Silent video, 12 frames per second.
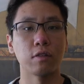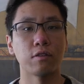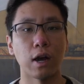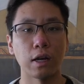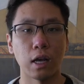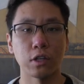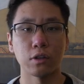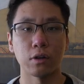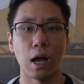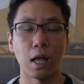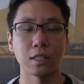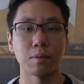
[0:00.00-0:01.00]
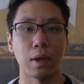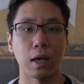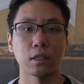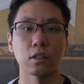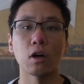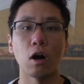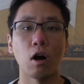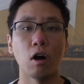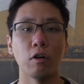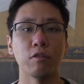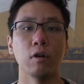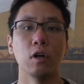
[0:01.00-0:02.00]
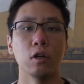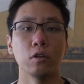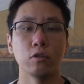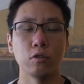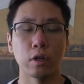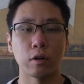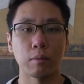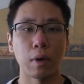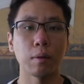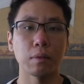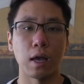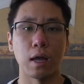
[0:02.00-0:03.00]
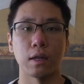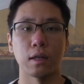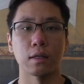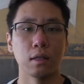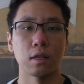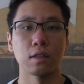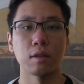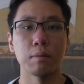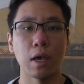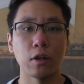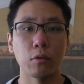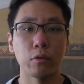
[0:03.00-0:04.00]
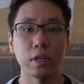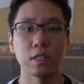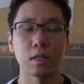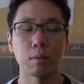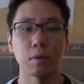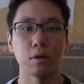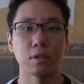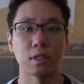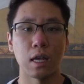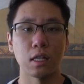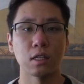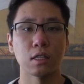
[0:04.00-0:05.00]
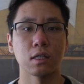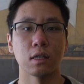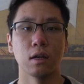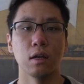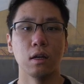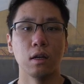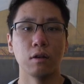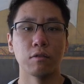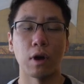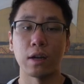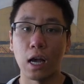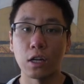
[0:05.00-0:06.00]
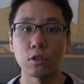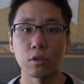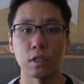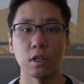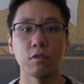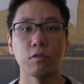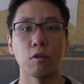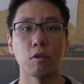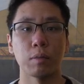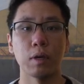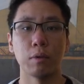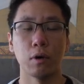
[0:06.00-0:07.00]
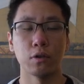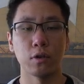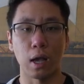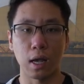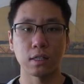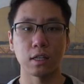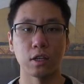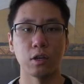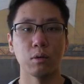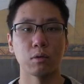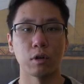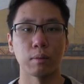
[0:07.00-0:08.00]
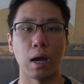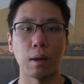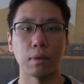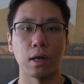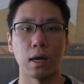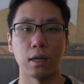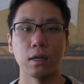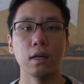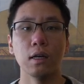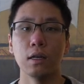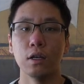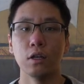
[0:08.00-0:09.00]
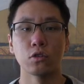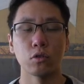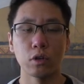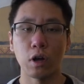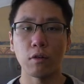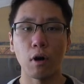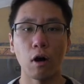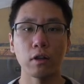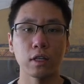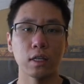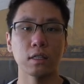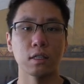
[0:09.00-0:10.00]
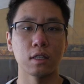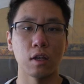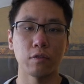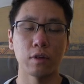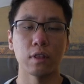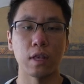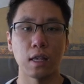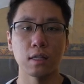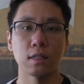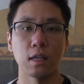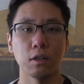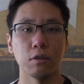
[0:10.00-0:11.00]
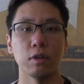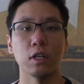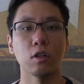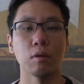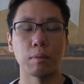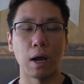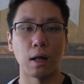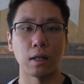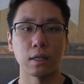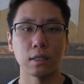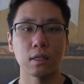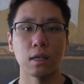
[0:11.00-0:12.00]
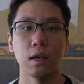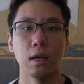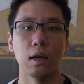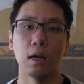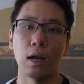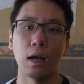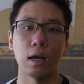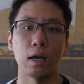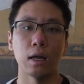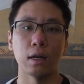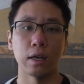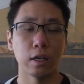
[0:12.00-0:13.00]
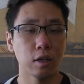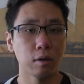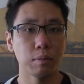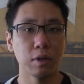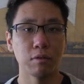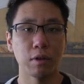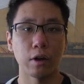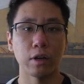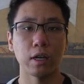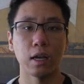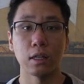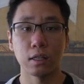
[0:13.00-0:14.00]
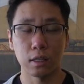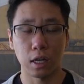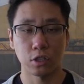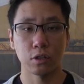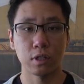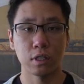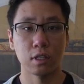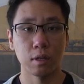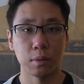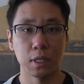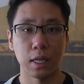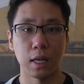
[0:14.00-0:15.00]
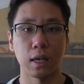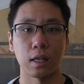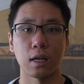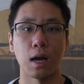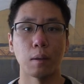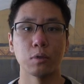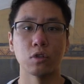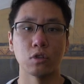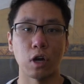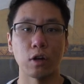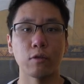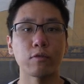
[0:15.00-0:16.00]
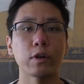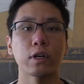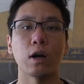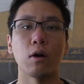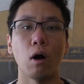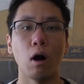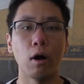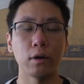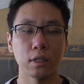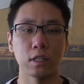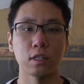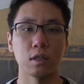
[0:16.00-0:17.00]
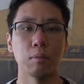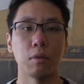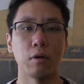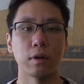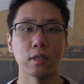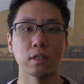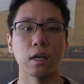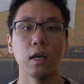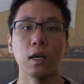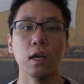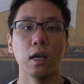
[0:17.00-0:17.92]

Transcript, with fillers: the financial aspects of doing your mine plan. Does it make reasonable sense financially for people to execute your mine plan? So you have all these different things that you need to balance, and it could be very intellectually stimulating at times to try to figure out all these components